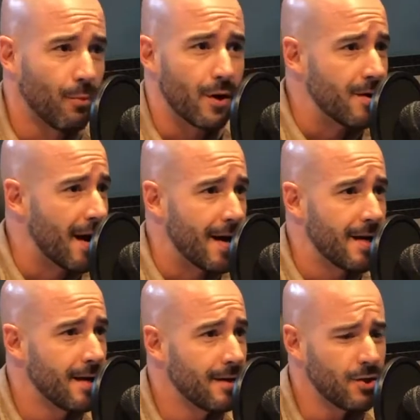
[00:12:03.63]

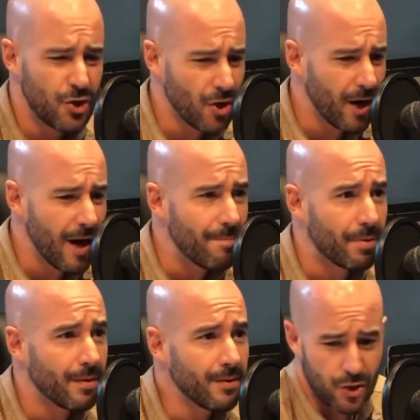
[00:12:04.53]
united. Sure. Just shut up.
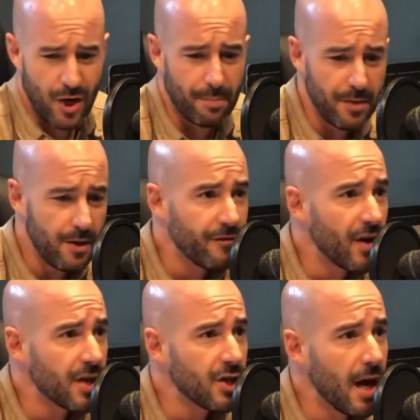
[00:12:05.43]
Just shut up and do your
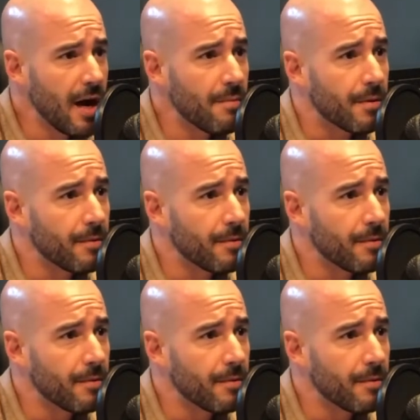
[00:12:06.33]
fucking job.